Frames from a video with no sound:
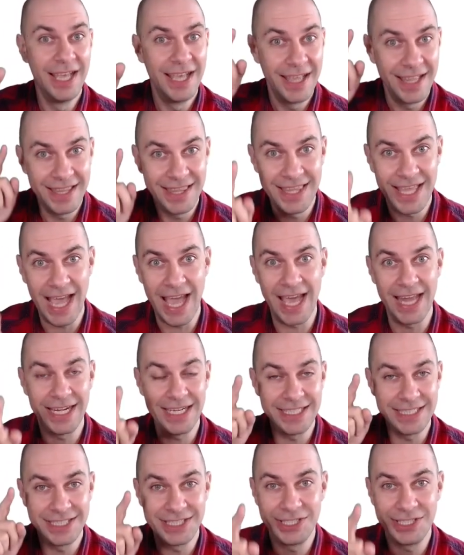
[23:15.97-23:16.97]
that
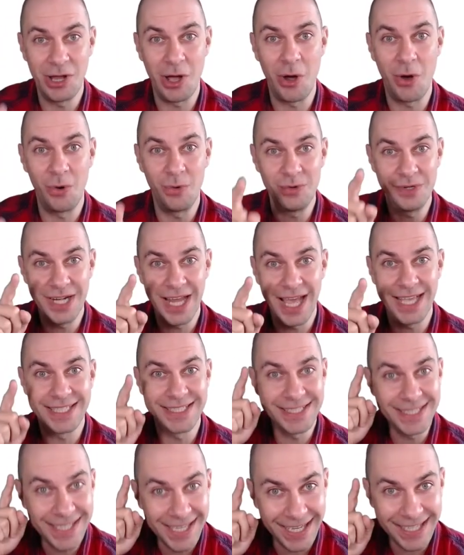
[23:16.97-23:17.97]
is known
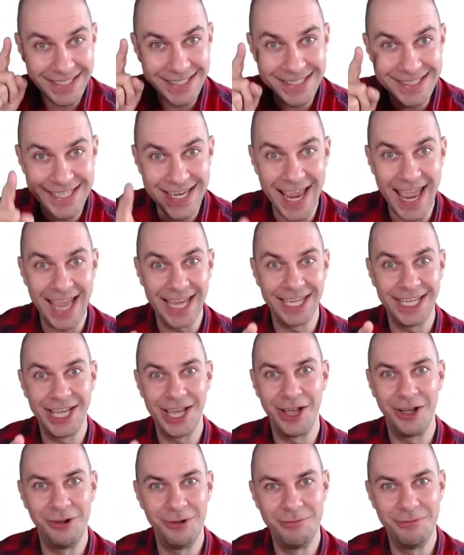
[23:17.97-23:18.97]
as contango,